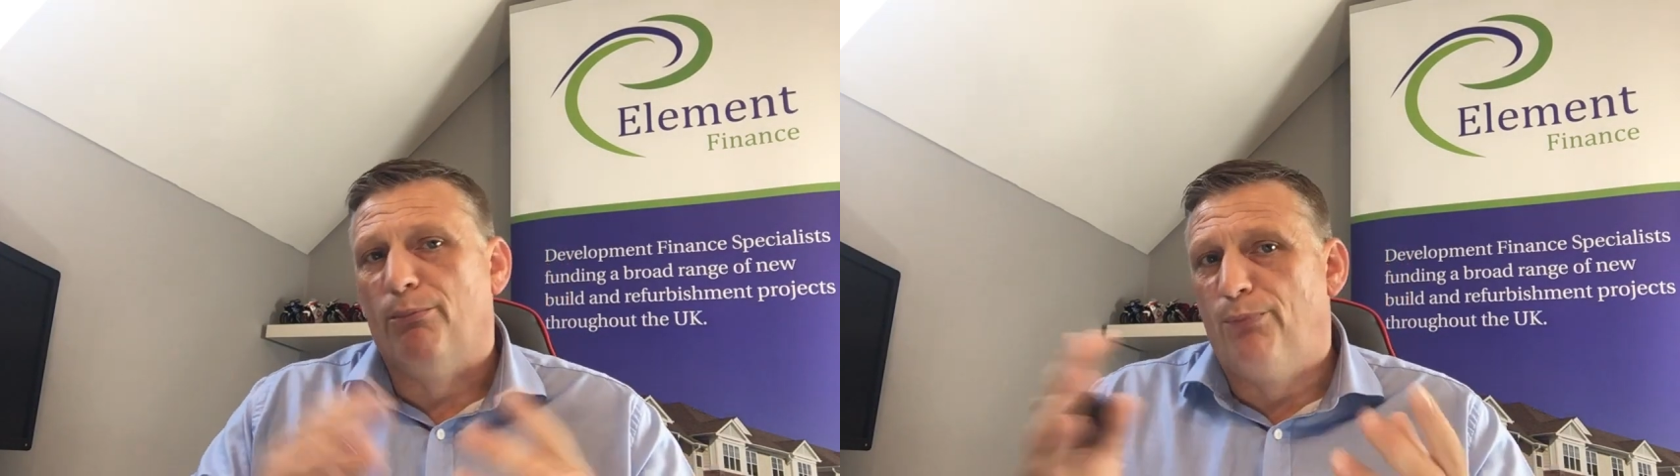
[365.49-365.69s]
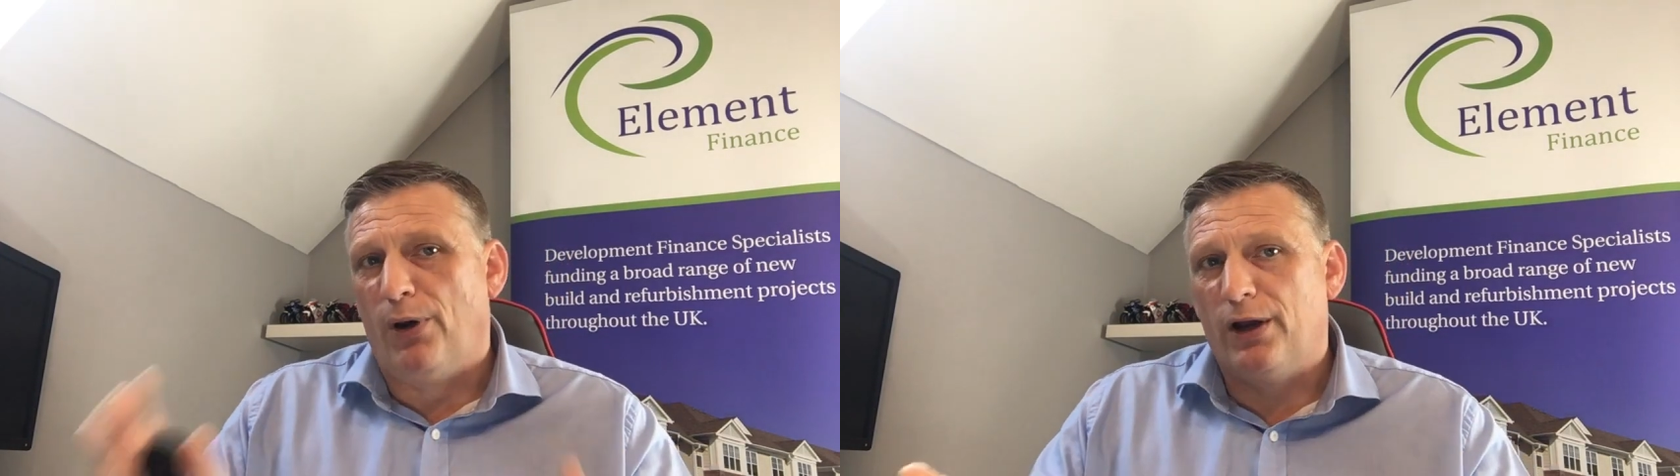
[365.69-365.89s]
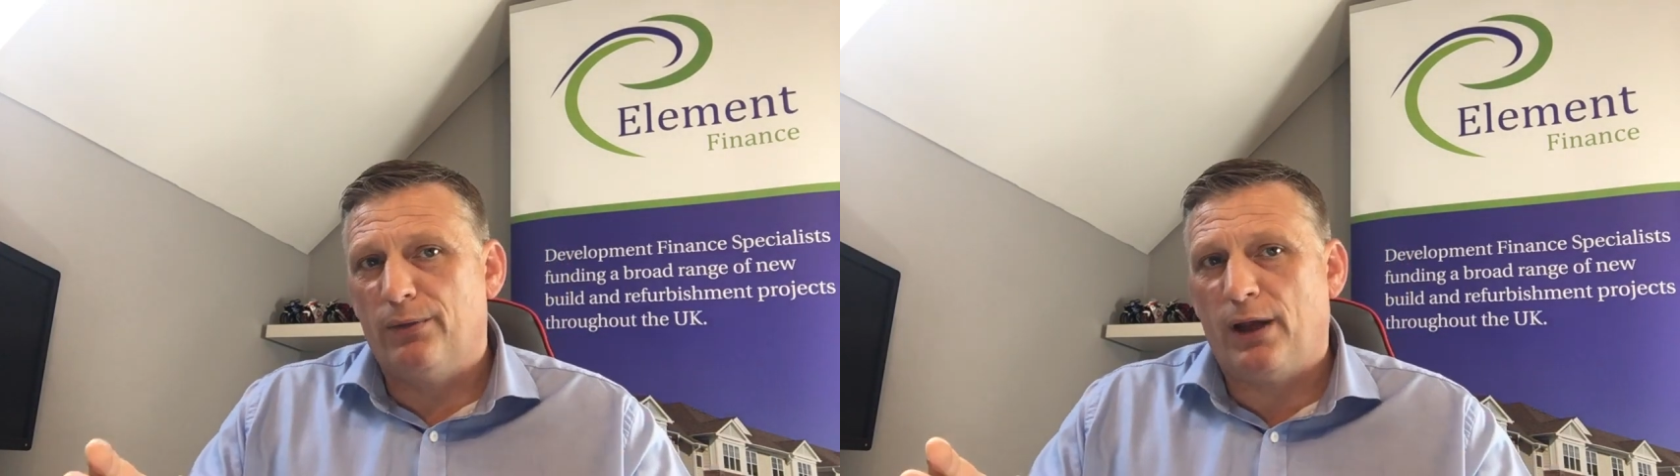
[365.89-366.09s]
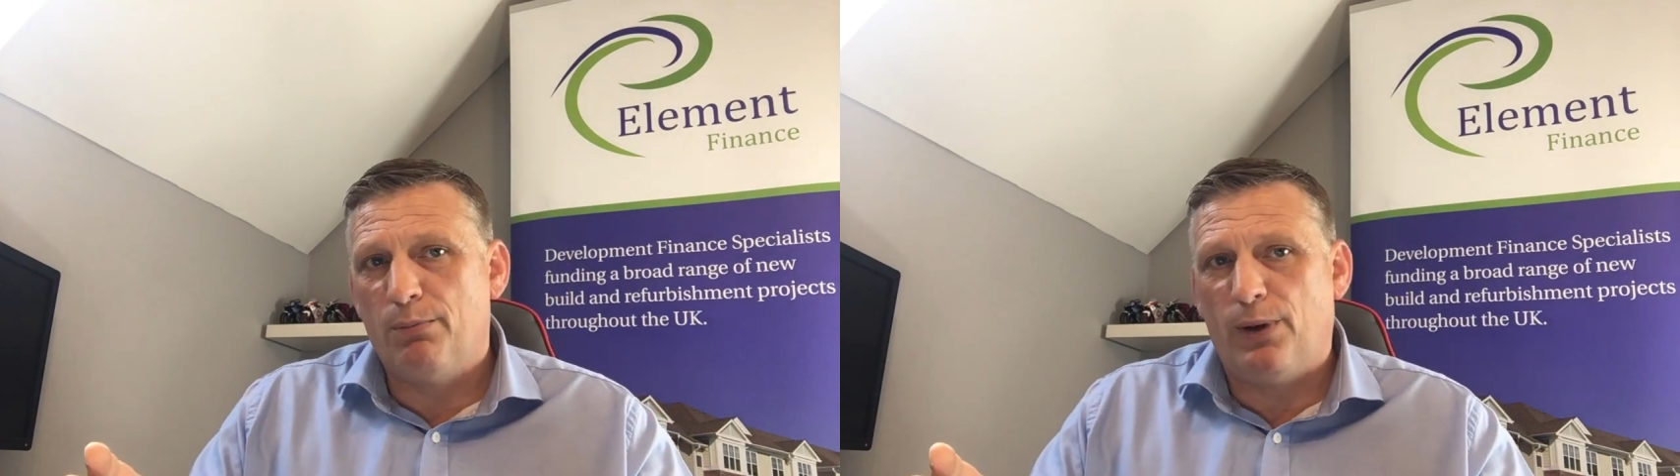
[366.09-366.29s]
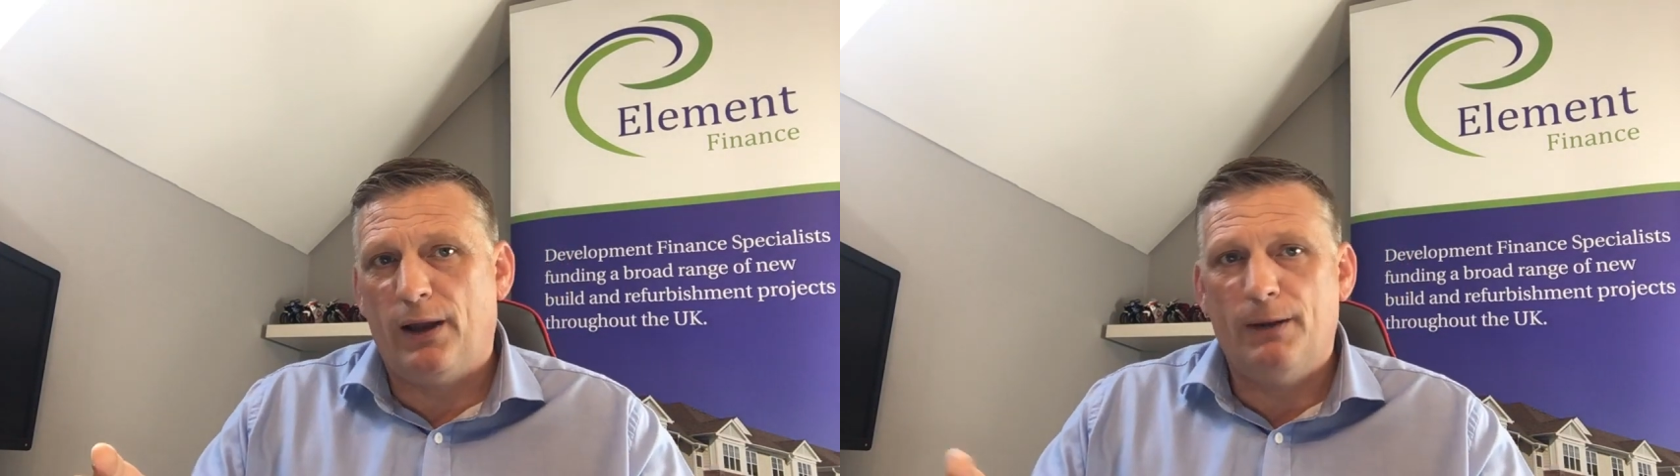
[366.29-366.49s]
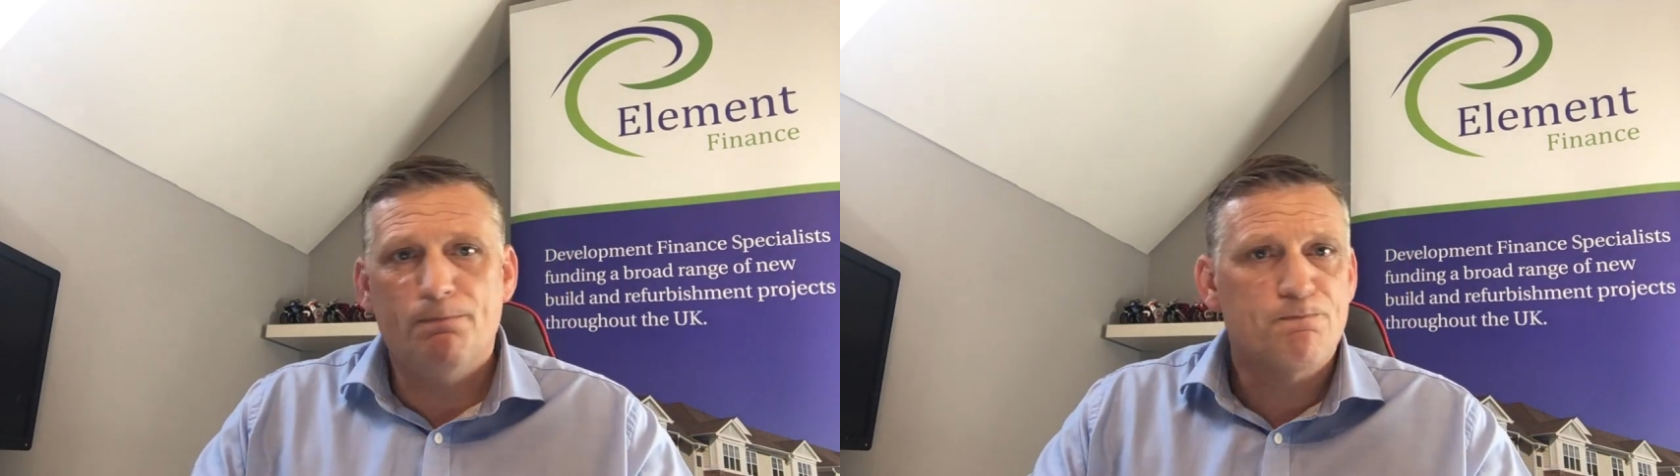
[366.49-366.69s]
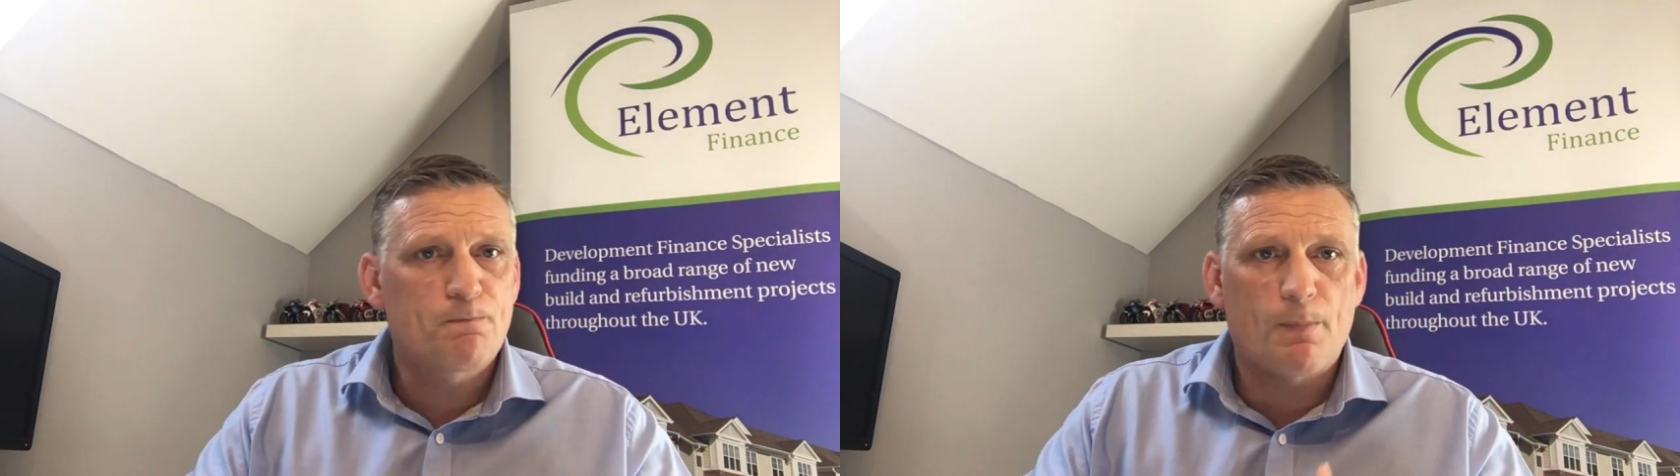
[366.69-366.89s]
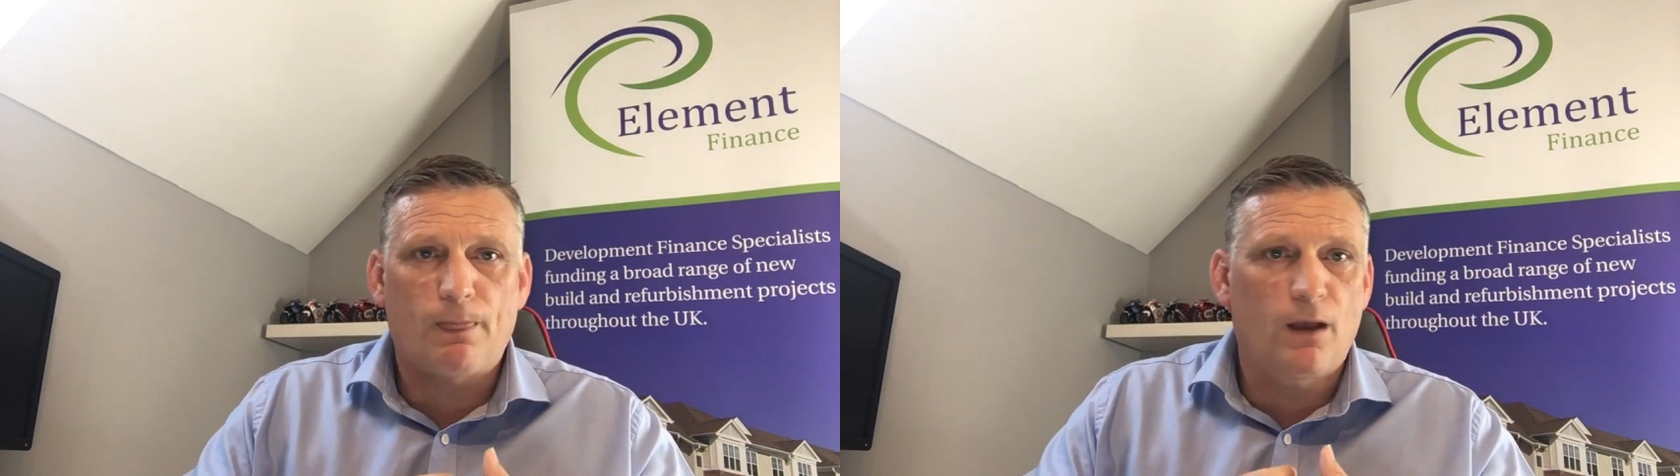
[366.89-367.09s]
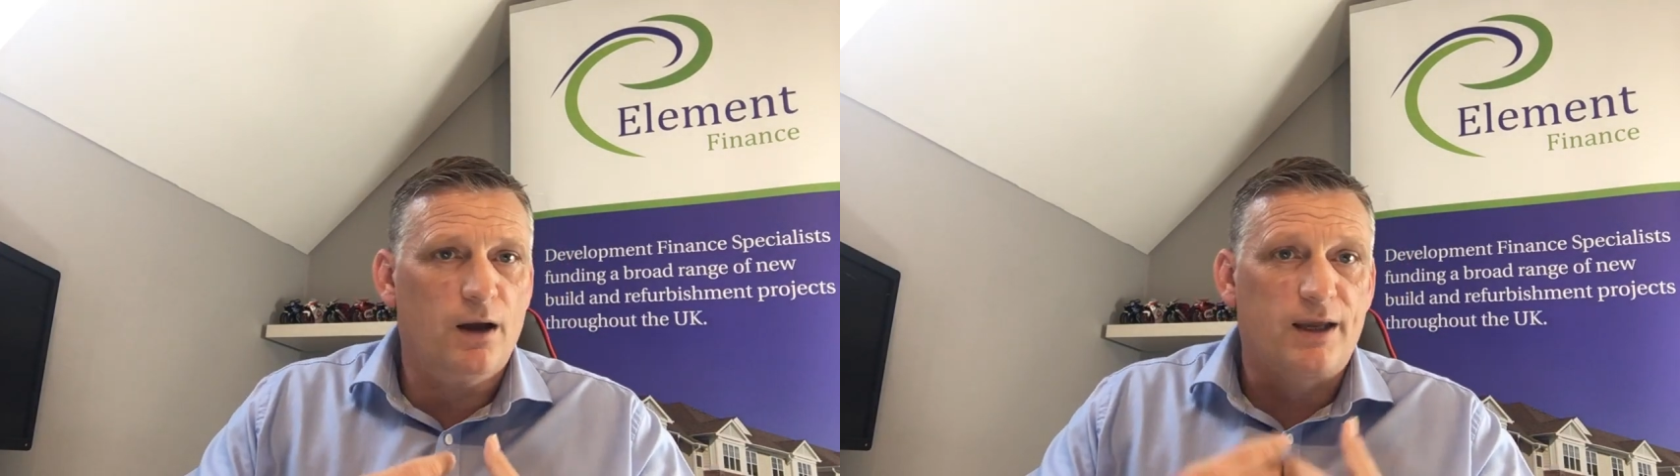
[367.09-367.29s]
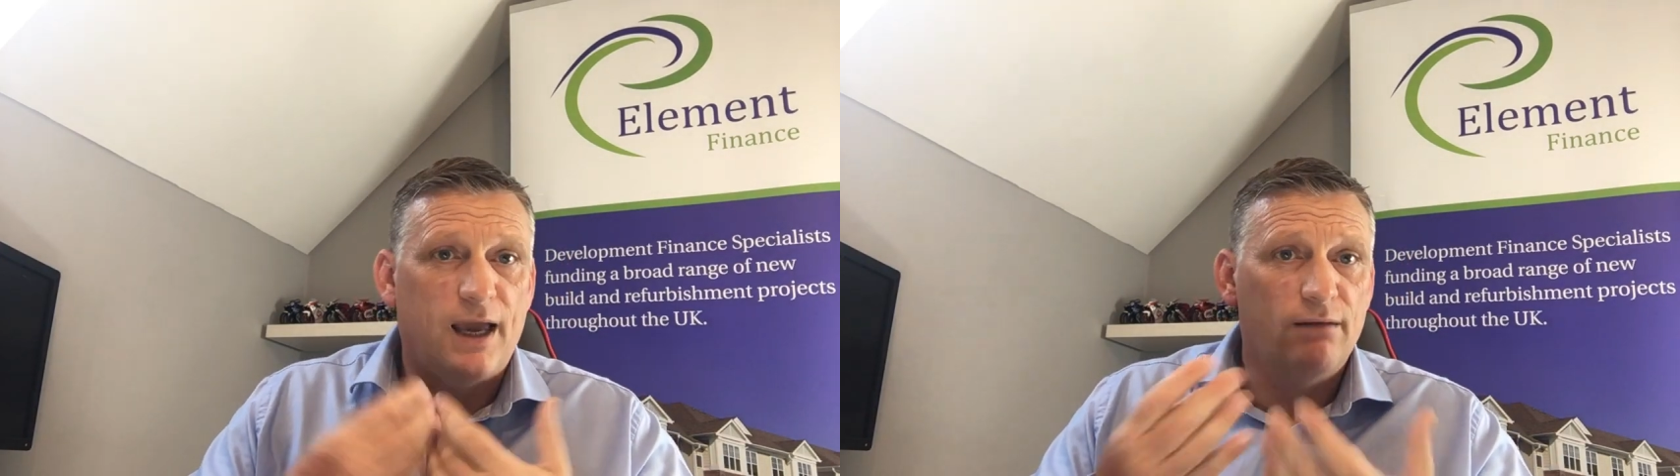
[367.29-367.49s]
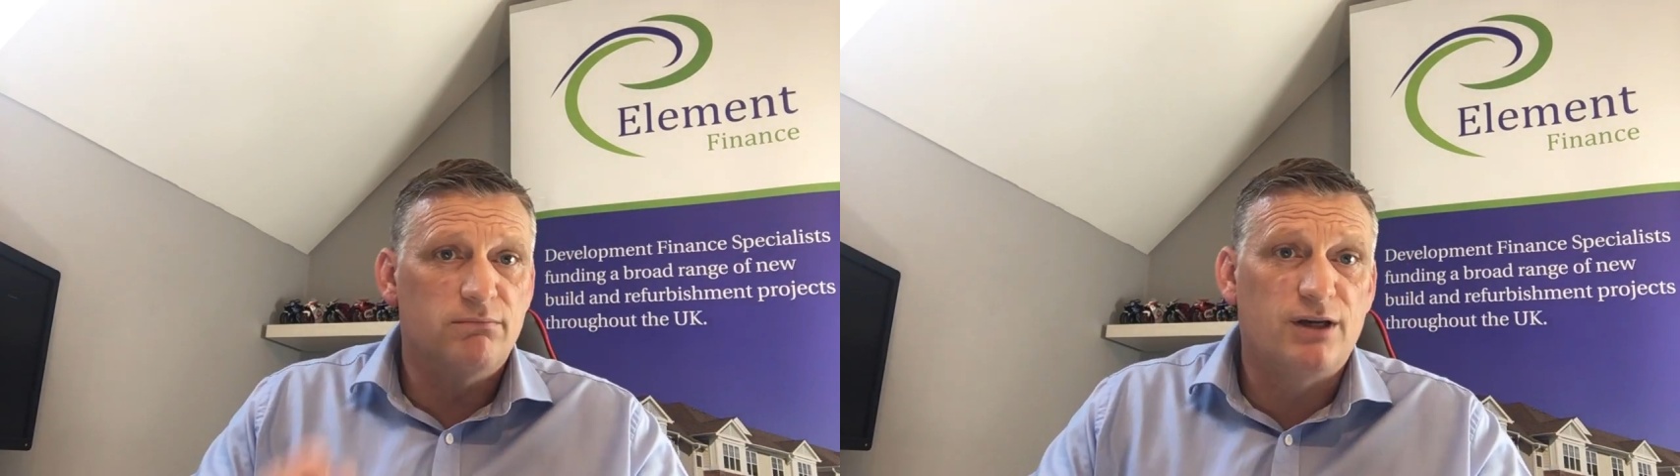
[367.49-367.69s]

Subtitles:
Buying it without planning, again,